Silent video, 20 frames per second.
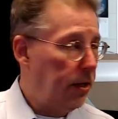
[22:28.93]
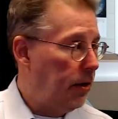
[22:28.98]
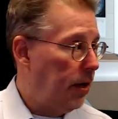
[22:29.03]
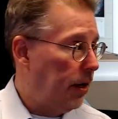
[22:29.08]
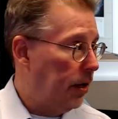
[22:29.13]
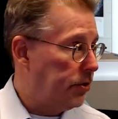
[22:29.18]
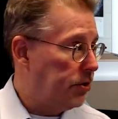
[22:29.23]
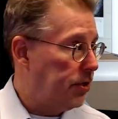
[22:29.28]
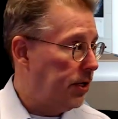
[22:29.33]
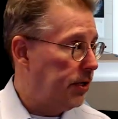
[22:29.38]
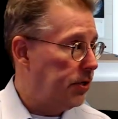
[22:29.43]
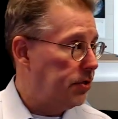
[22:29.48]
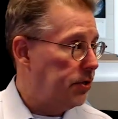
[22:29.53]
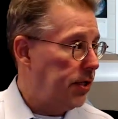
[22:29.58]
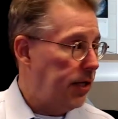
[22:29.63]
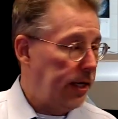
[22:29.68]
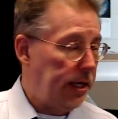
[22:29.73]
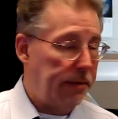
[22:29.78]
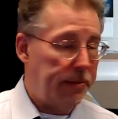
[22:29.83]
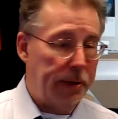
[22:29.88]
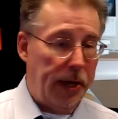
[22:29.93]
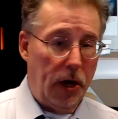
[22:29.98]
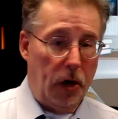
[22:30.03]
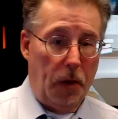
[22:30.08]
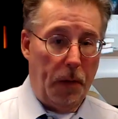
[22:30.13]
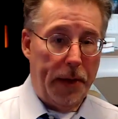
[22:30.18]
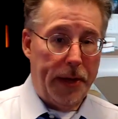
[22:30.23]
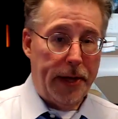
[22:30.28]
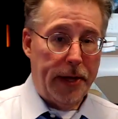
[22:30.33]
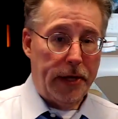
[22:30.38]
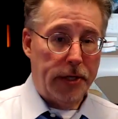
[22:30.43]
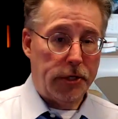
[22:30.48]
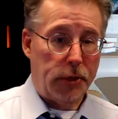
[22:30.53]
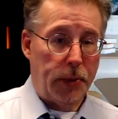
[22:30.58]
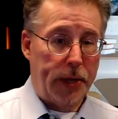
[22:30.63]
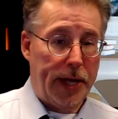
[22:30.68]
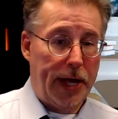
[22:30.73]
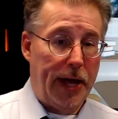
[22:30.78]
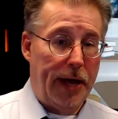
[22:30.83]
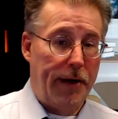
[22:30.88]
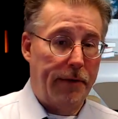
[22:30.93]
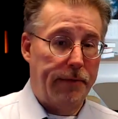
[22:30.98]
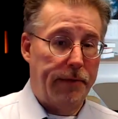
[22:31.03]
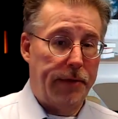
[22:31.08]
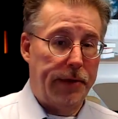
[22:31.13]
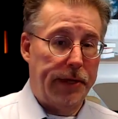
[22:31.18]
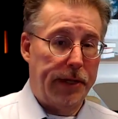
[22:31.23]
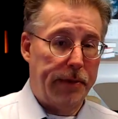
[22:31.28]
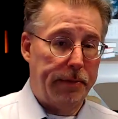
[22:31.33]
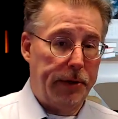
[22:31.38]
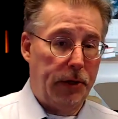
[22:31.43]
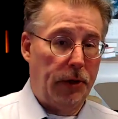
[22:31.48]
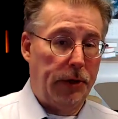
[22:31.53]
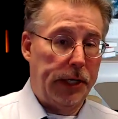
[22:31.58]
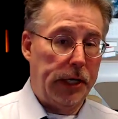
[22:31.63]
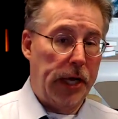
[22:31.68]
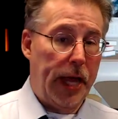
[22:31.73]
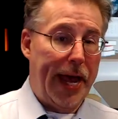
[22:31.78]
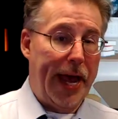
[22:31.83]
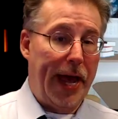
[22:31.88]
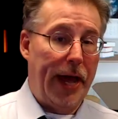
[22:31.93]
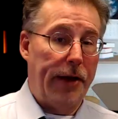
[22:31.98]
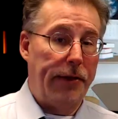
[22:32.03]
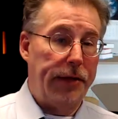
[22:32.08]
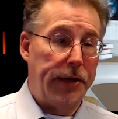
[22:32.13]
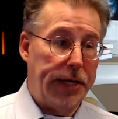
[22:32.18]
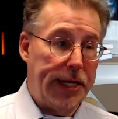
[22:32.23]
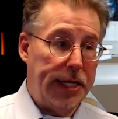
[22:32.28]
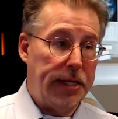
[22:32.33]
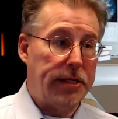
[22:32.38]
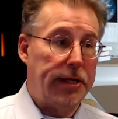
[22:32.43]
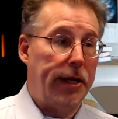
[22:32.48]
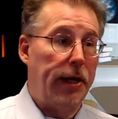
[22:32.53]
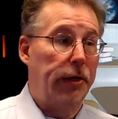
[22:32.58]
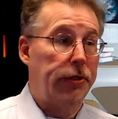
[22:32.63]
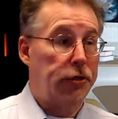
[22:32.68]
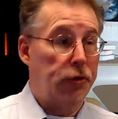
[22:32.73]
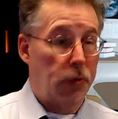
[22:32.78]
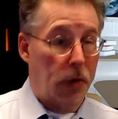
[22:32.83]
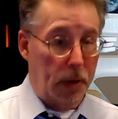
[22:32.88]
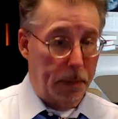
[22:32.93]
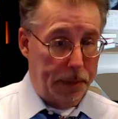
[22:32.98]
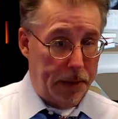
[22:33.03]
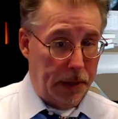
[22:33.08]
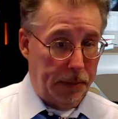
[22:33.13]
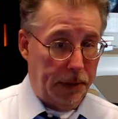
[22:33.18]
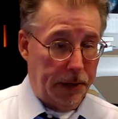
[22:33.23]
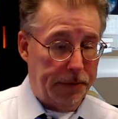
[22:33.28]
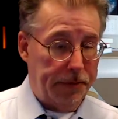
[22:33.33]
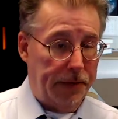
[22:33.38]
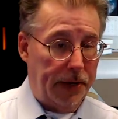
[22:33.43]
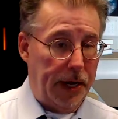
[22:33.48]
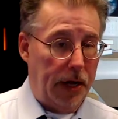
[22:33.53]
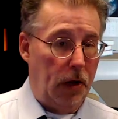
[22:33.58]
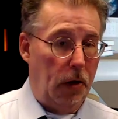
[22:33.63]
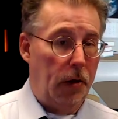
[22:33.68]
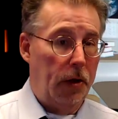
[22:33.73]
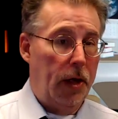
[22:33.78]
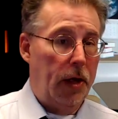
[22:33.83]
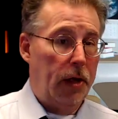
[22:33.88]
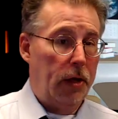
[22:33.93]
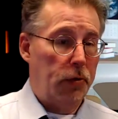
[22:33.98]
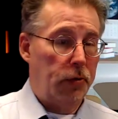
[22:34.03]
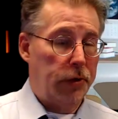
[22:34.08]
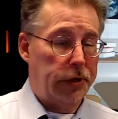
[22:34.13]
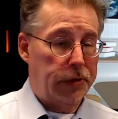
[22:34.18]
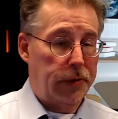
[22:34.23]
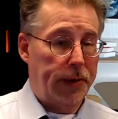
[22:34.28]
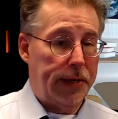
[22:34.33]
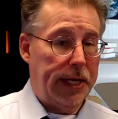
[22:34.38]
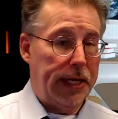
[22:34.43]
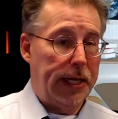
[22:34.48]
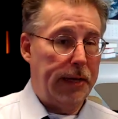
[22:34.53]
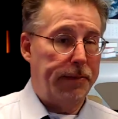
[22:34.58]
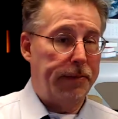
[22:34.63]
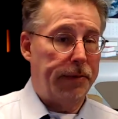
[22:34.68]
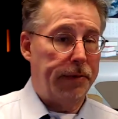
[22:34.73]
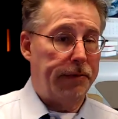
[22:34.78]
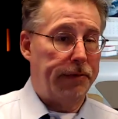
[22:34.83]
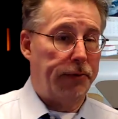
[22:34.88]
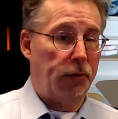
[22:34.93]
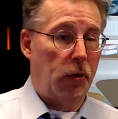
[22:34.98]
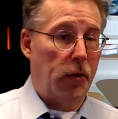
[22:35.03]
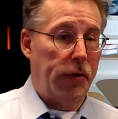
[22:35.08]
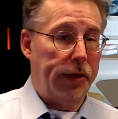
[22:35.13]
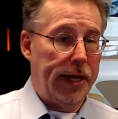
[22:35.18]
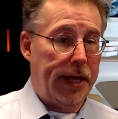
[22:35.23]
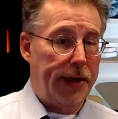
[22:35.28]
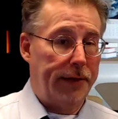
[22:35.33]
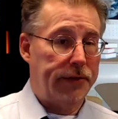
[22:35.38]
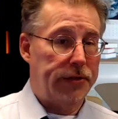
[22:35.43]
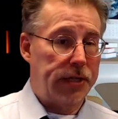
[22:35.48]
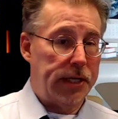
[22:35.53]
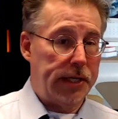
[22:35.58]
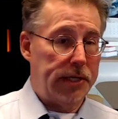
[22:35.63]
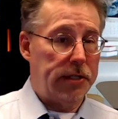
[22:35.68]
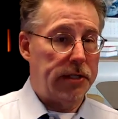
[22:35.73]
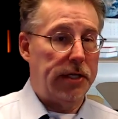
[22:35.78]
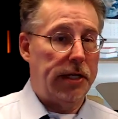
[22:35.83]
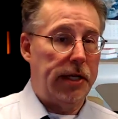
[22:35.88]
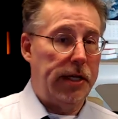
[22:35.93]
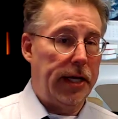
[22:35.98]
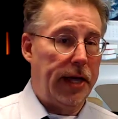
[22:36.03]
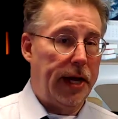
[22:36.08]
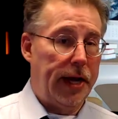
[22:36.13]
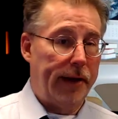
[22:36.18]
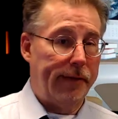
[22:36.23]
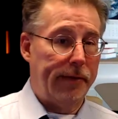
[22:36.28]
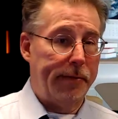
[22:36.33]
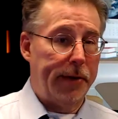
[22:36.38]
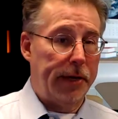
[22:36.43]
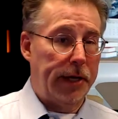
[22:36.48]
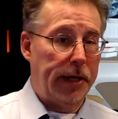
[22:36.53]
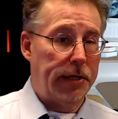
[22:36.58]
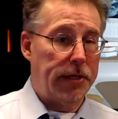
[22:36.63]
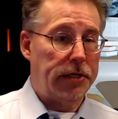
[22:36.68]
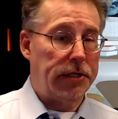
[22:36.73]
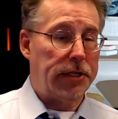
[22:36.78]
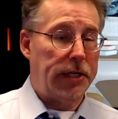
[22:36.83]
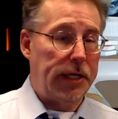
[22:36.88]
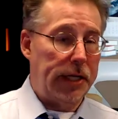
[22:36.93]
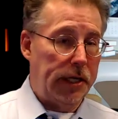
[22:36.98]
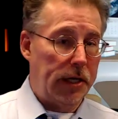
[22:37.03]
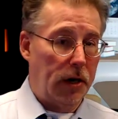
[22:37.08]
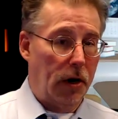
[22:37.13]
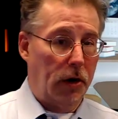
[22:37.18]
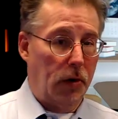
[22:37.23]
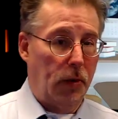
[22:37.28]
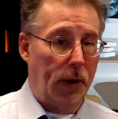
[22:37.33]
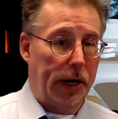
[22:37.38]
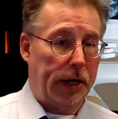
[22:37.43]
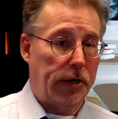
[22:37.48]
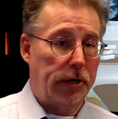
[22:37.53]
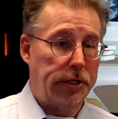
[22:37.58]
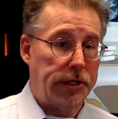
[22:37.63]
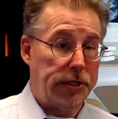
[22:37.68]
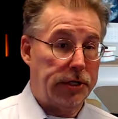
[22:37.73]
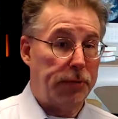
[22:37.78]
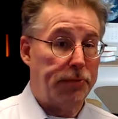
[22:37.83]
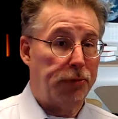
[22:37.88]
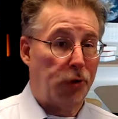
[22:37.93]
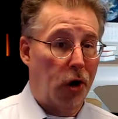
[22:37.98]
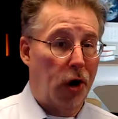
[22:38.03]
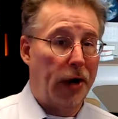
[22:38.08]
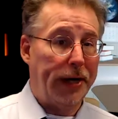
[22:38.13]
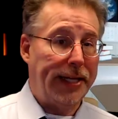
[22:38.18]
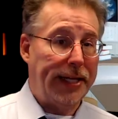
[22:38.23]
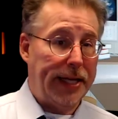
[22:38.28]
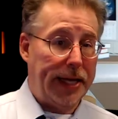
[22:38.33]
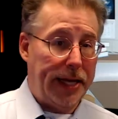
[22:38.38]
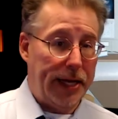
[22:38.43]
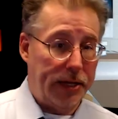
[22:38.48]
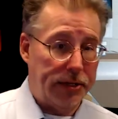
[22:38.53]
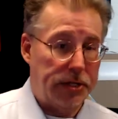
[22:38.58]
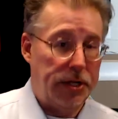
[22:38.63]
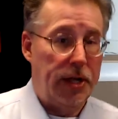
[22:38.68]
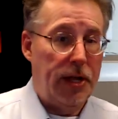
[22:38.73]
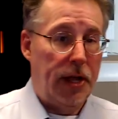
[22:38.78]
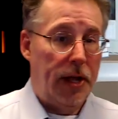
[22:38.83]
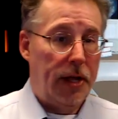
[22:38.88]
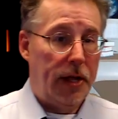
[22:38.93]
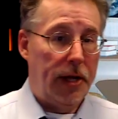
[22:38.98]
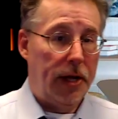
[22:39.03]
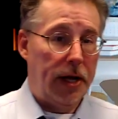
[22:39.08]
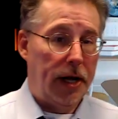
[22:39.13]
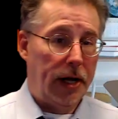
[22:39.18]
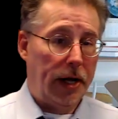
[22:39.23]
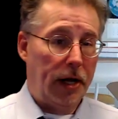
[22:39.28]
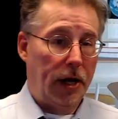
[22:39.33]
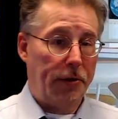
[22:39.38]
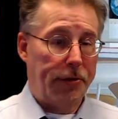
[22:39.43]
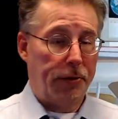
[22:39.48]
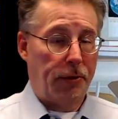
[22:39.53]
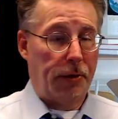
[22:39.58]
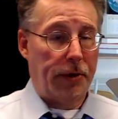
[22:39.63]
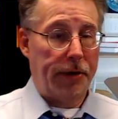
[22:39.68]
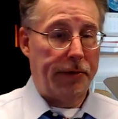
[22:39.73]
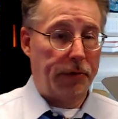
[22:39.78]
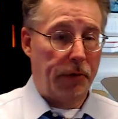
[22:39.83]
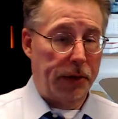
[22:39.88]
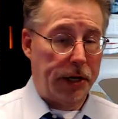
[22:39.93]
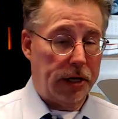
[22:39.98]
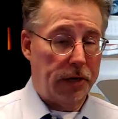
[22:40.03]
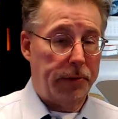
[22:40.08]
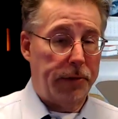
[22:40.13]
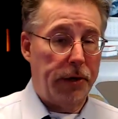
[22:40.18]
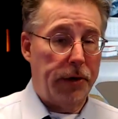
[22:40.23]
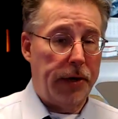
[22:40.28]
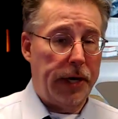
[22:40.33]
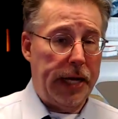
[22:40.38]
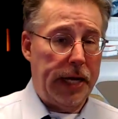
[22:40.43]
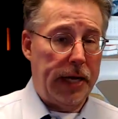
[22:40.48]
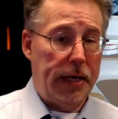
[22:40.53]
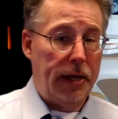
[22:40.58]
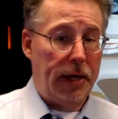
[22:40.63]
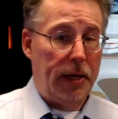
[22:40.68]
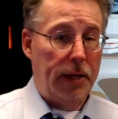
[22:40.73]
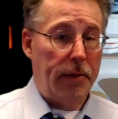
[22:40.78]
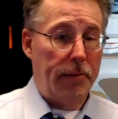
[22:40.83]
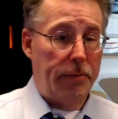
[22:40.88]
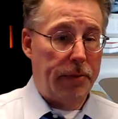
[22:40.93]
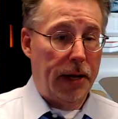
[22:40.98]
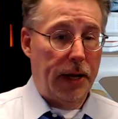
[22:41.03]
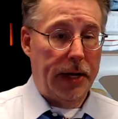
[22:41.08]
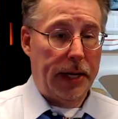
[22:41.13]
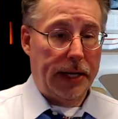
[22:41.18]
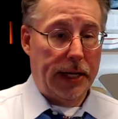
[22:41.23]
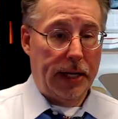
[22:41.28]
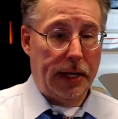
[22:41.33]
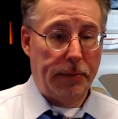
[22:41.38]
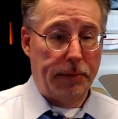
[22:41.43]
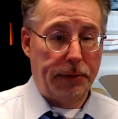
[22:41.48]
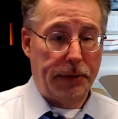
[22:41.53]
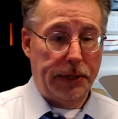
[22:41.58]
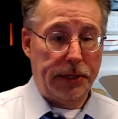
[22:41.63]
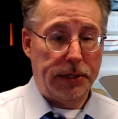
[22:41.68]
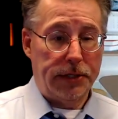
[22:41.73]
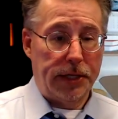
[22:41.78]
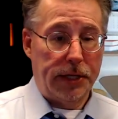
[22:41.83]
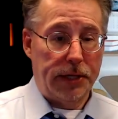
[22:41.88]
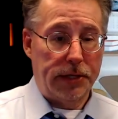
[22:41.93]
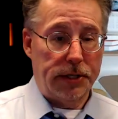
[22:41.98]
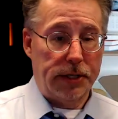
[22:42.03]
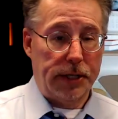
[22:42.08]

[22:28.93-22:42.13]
send us the email so we have the ability to add the details to our public file, which we keep for the FCC and everybody to see our records as a broadcast authority for the community. But again, please send us the